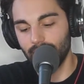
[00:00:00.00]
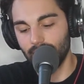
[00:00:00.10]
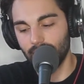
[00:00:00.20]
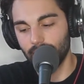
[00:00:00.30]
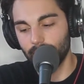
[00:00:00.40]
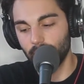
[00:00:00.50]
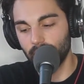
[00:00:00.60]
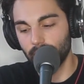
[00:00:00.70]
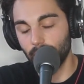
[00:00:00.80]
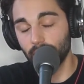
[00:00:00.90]

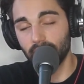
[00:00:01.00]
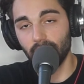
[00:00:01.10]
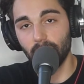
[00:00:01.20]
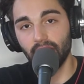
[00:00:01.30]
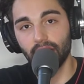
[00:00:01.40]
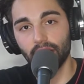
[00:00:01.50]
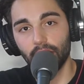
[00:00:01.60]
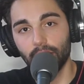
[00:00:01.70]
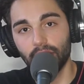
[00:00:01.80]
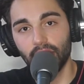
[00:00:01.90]
With most of it being the
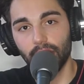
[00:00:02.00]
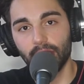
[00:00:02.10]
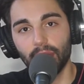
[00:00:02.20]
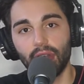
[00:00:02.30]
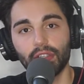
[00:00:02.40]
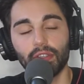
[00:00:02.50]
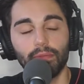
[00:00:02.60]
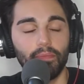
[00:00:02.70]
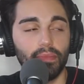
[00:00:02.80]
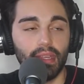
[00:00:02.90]
student series, but
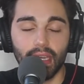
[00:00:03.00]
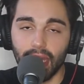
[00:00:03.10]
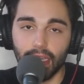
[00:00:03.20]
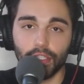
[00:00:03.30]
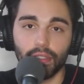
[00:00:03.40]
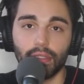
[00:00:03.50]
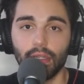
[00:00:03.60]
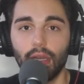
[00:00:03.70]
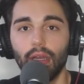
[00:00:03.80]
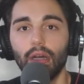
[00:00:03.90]
also the
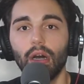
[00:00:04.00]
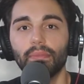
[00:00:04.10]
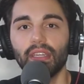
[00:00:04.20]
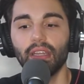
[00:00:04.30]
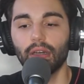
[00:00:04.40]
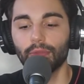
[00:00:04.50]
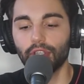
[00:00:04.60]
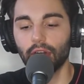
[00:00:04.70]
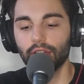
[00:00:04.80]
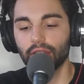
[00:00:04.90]
occasional update, I'm
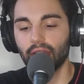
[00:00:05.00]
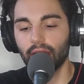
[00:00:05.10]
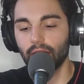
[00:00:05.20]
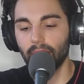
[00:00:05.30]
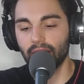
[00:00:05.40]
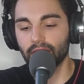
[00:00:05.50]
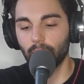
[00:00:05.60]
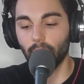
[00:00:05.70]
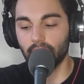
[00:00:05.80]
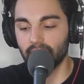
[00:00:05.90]
sure. It just kind of depends
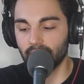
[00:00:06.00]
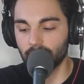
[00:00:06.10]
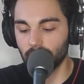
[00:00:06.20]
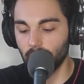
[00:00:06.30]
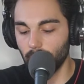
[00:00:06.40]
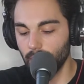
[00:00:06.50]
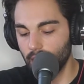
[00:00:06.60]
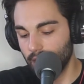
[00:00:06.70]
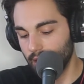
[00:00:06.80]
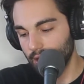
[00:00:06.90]
on where things go.
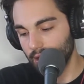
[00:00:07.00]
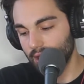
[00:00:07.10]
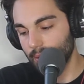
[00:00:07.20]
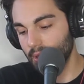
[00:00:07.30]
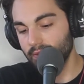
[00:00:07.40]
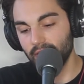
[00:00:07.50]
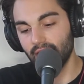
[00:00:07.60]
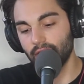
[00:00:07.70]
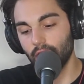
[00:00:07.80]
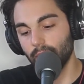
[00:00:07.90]
But if you
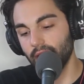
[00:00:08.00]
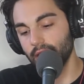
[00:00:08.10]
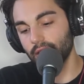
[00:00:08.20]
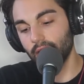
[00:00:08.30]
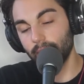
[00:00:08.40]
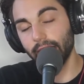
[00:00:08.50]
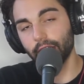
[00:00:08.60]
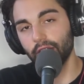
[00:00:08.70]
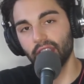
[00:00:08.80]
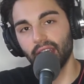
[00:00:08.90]
haven't already, make
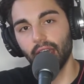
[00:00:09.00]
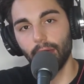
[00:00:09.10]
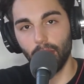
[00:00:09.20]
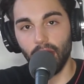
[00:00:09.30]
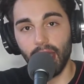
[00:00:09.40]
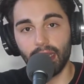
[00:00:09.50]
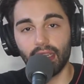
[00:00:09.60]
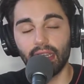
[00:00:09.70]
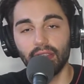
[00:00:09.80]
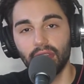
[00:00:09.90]
sure you check out Brian at
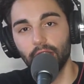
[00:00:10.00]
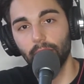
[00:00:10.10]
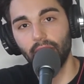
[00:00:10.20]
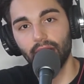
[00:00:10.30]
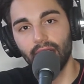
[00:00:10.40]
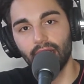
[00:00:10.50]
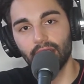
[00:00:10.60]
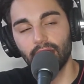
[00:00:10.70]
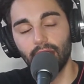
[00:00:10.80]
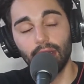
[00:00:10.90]
the Lazy Teacher
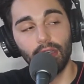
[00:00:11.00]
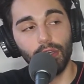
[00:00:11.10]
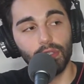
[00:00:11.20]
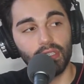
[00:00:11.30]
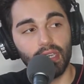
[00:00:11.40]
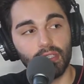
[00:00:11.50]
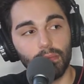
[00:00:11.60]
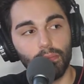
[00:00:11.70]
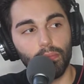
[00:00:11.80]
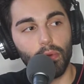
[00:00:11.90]
Podcast. He usually takes
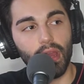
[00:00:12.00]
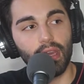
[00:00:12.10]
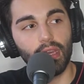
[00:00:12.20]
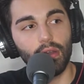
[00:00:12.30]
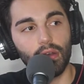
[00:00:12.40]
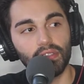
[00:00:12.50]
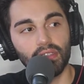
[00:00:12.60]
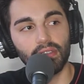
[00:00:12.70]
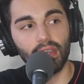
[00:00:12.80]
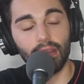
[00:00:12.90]
a break. He calls
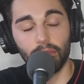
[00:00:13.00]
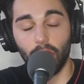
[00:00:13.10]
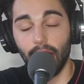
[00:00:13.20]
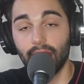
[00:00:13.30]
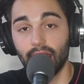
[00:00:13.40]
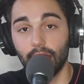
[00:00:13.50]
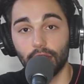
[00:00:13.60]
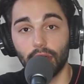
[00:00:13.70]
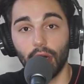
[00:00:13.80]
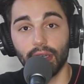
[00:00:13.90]
I think he
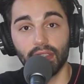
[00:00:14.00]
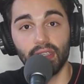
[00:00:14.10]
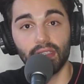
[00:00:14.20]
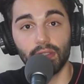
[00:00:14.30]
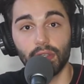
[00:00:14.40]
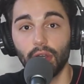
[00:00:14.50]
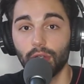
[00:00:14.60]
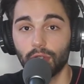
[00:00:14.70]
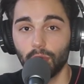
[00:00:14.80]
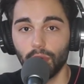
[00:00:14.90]
should call his seasons
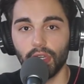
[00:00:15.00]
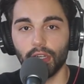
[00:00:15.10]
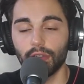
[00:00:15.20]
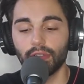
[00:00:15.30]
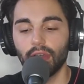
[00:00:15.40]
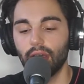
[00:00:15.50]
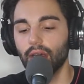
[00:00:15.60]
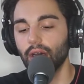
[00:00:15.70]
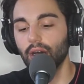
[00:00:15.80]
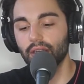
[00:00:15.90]
school years,
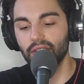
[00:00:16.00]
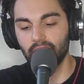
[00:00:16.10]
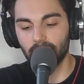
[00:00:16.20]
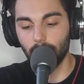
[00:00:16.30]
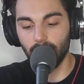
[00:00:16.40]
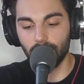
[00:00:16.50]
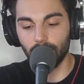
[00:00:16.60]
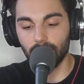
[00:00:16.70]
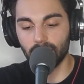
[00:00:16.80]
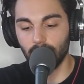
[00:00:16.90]
because he takes a break
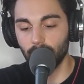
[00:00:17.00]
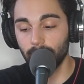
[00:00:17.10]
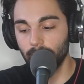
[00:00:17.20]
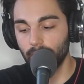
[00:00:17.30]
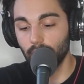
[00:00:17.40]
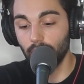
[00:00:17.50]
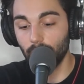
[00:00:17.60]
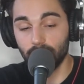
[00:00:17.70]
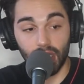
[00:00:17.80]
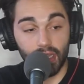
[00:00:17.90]
during the summer,
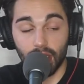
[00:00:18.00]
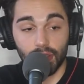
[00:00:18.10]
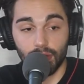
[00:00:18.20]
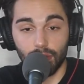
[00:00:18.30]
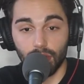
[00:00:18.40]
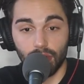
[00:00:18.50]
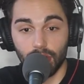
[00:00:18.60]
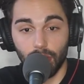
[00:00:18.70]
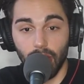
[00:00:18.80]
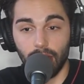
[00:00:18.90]
which I think is
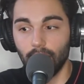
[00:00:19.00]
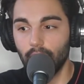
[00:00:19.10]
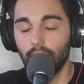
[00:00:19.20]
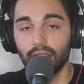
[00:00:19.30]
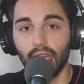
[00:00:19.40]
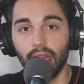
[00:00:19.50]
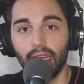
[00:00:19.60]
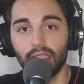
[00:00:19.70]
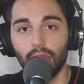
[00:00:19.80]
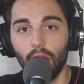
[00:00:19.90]
great. It's not
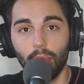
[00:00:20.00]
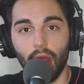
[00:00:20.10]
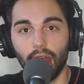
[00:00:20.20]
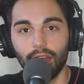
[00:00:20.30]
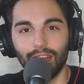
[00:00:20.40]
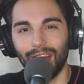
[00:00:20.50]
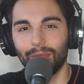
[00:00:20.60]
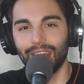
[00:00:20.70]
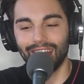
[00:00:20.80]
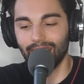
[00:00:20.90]
lazy at all, Brian. No,
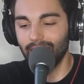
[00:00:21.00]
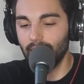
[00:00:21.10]
I'm kidding.